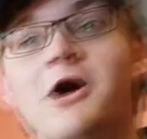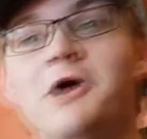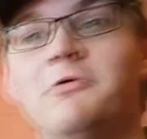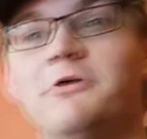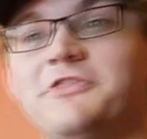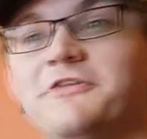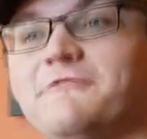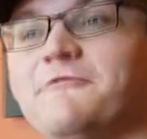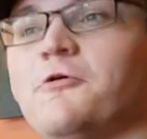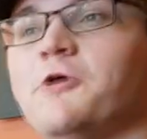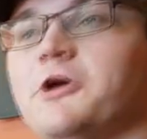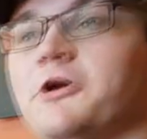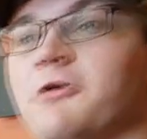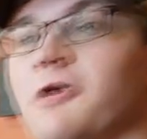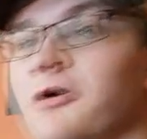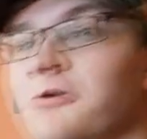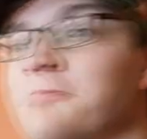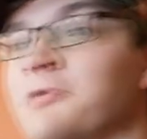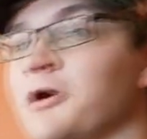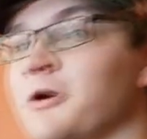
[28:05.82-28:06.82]
wrong with a
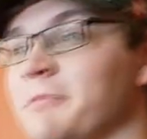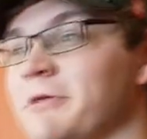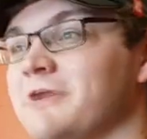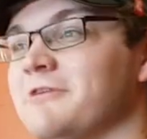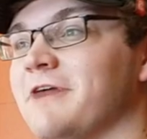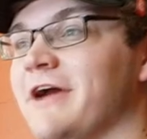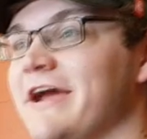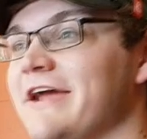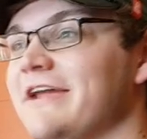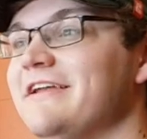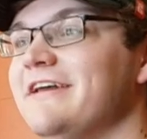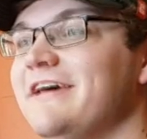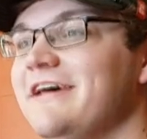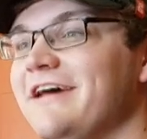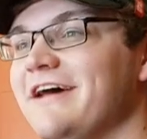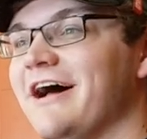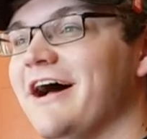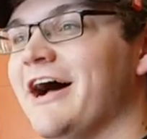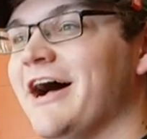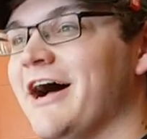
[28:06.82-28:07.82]
4-year-old bourbon, right?
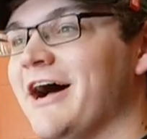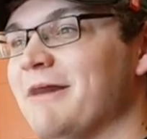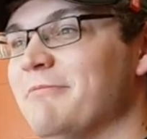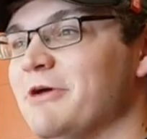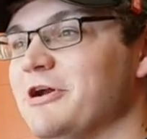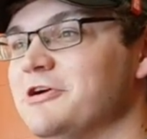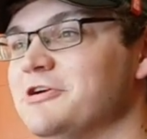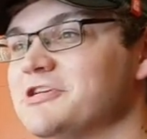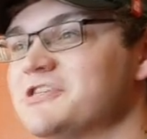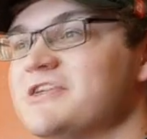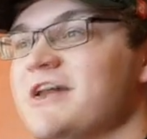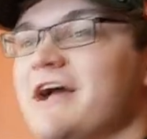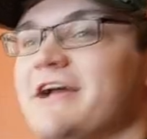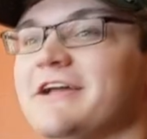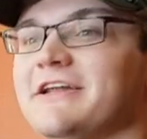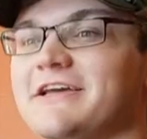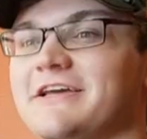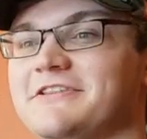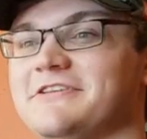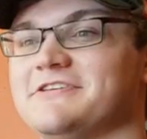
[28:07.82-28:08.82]
But you're just
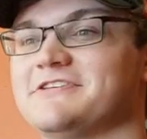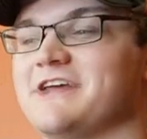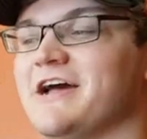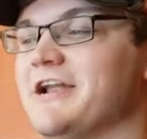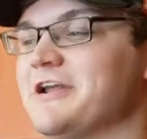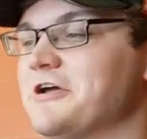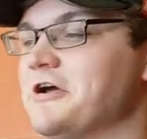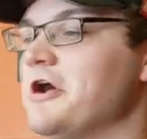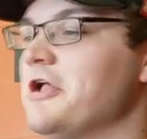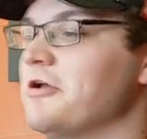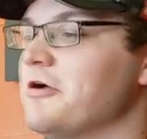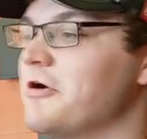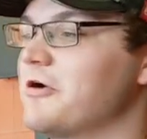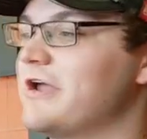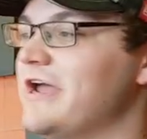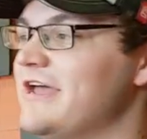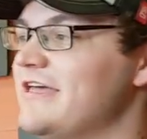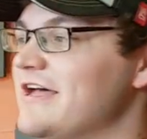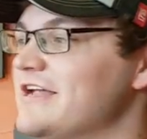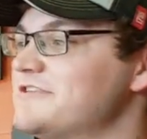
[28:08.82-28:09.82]
not gonna get this kind of color,
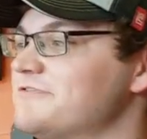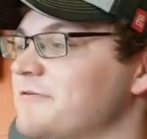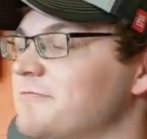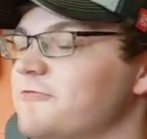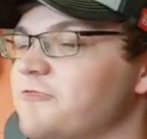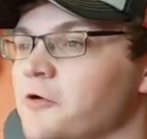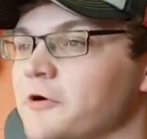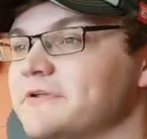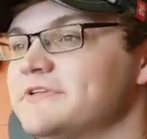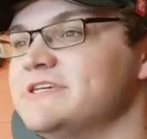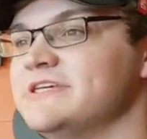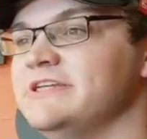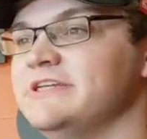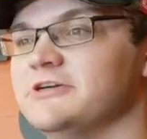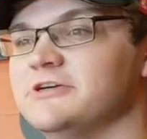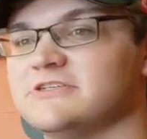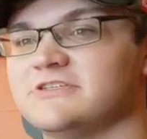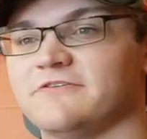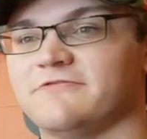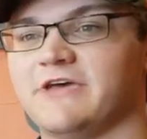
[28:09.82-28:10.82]
okay? That's from
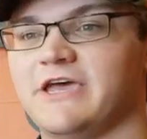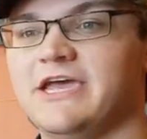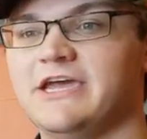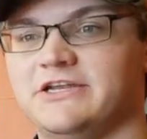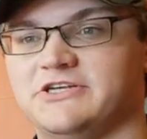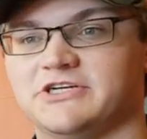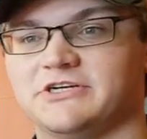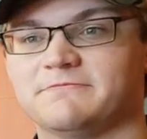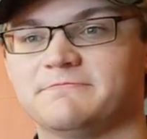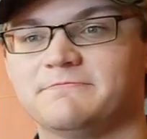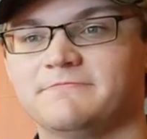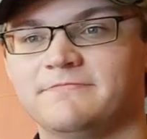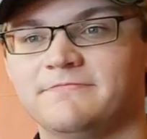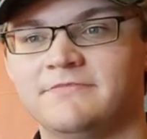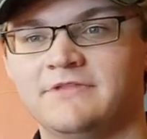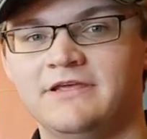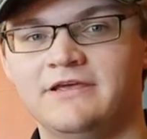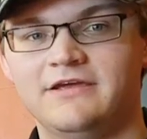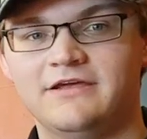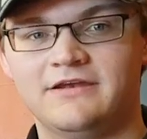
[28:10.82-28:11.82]
14 years of aging.
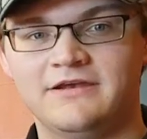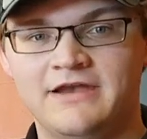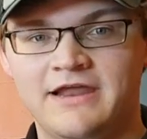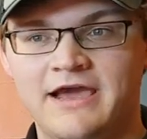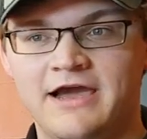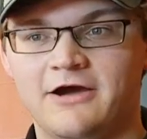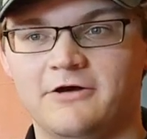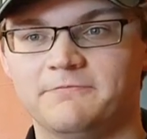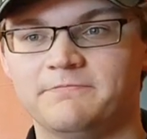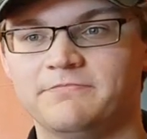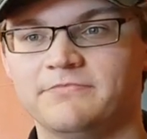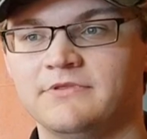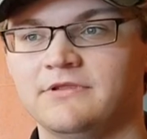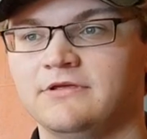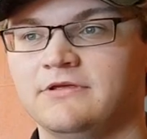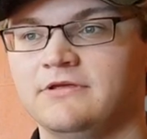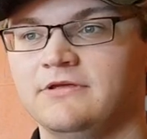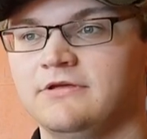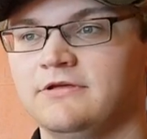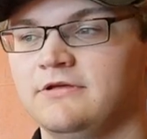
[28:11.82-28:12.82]
Now,
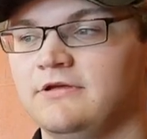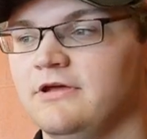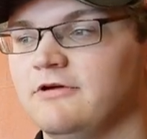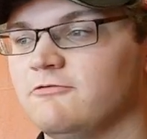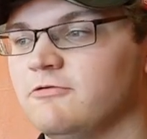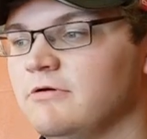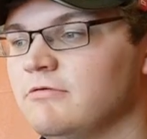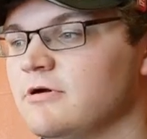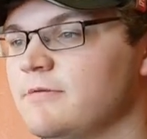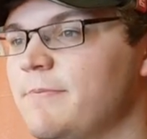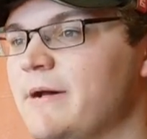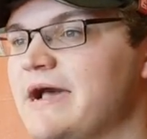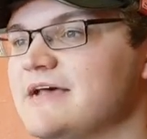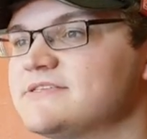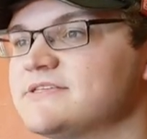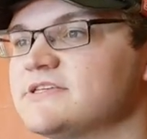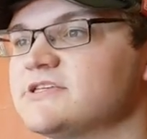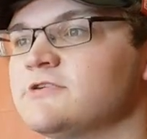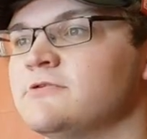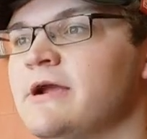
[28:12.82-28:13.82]
if we were to
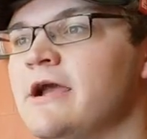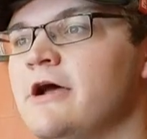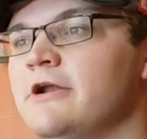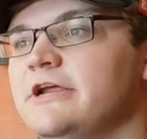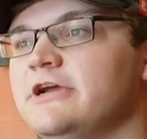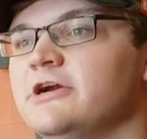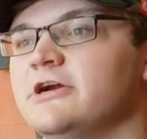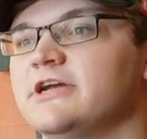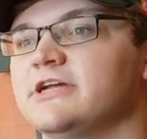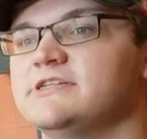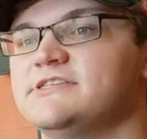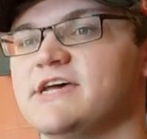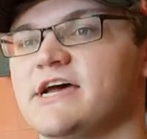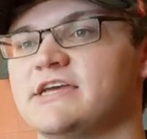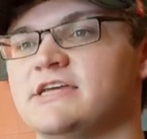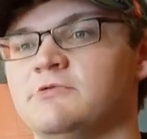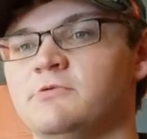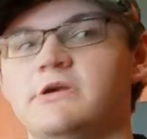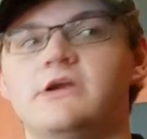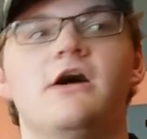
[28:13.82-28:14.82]
pass this around here in
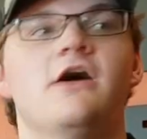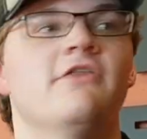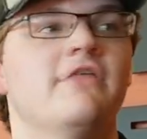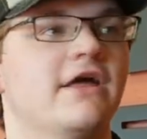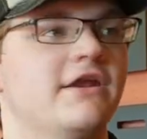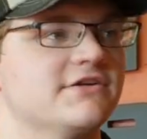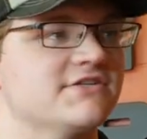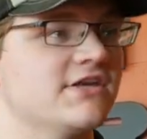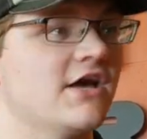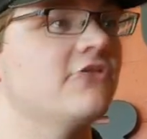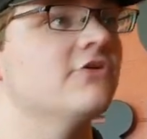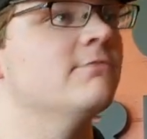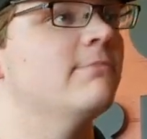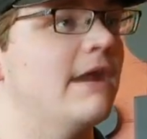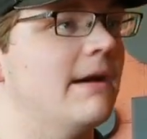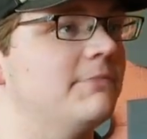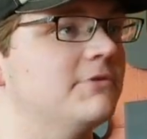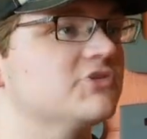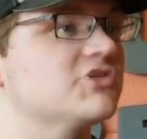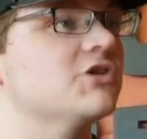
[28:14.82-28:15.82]
Kentucky, we call that a
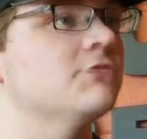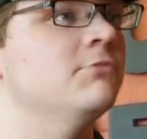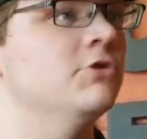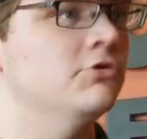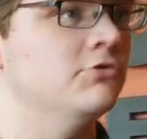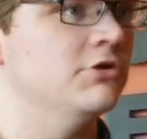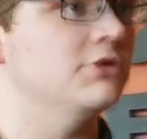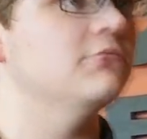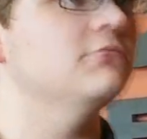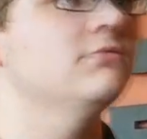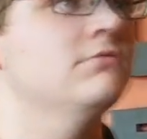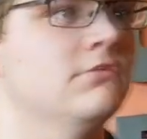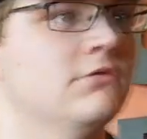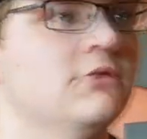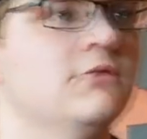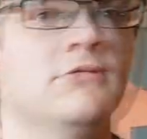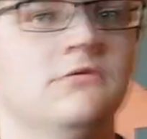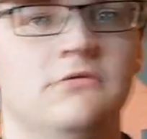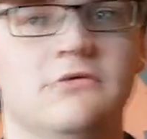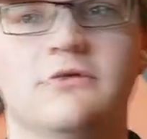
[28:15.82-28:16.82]
Southern Baptist communion,
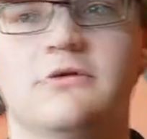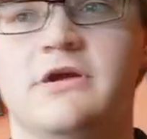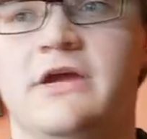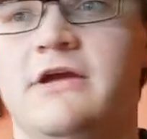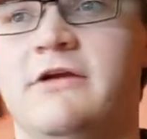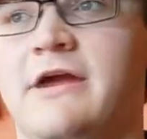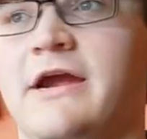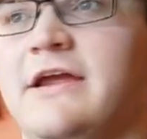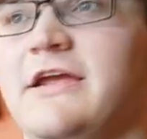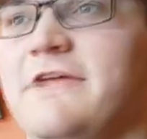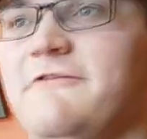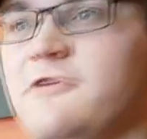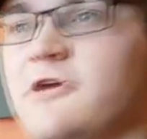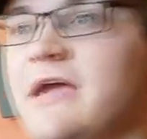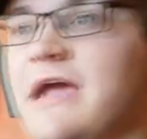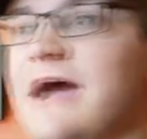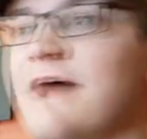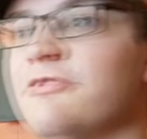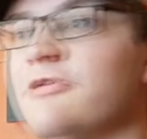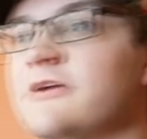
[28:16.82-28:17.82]
okay, right? If
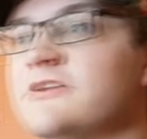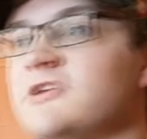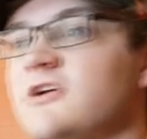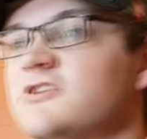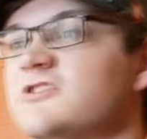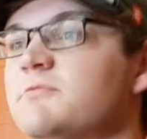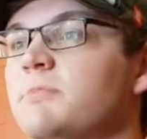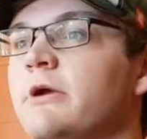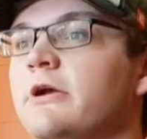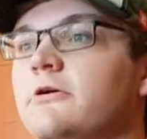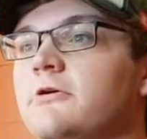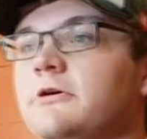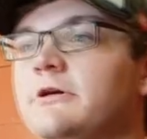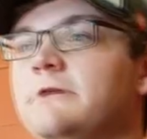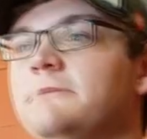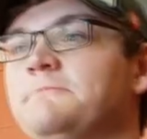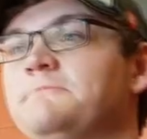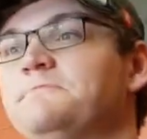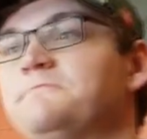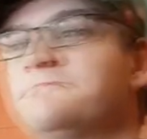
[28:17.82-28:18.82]
you're Catholics, I'll sprinkle you.